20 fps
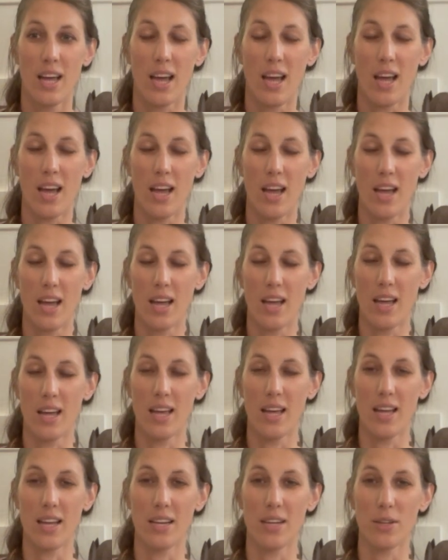
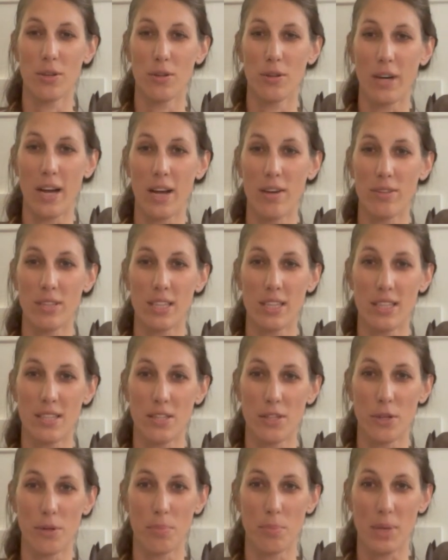and grounded in
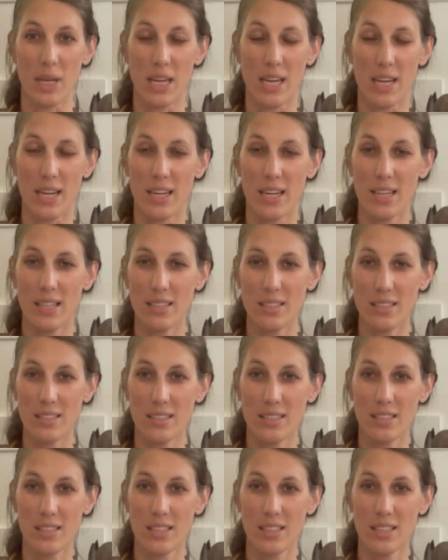your being.
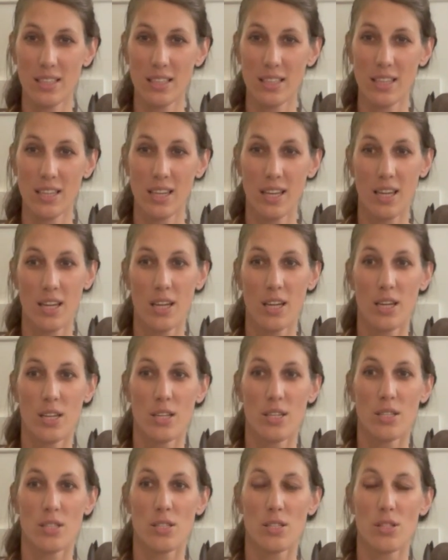
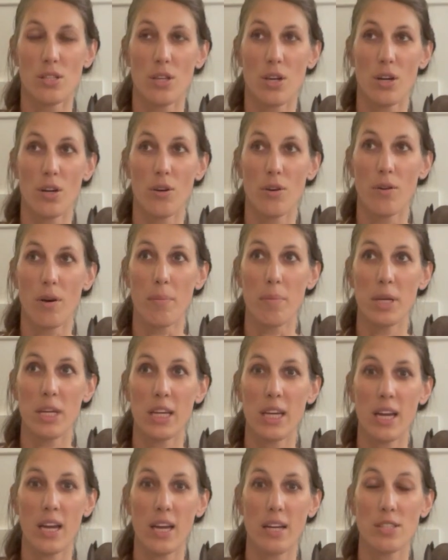So I'm going
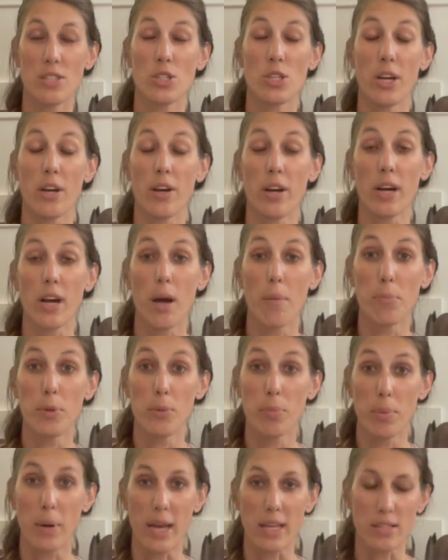to share a couple
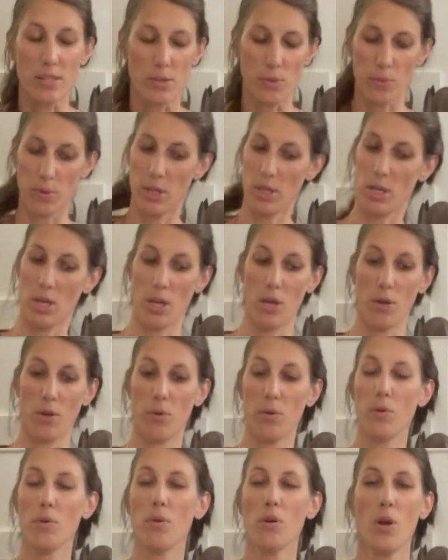breaths with
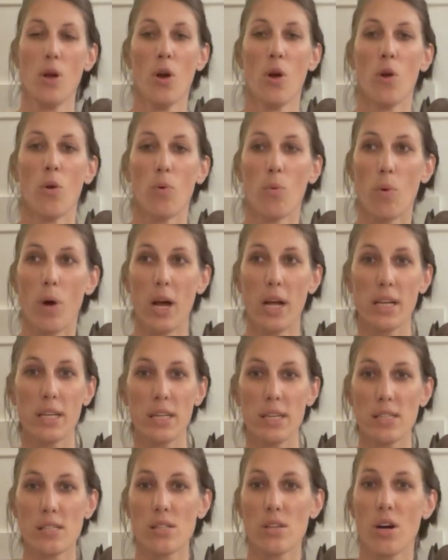you. One
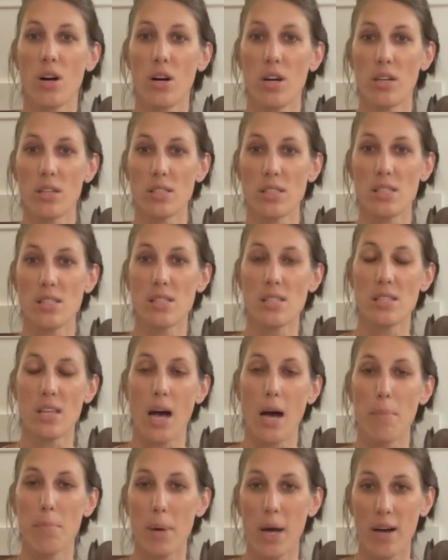is called
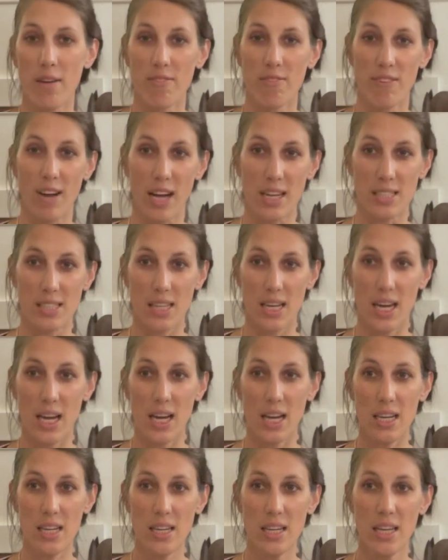Samavata,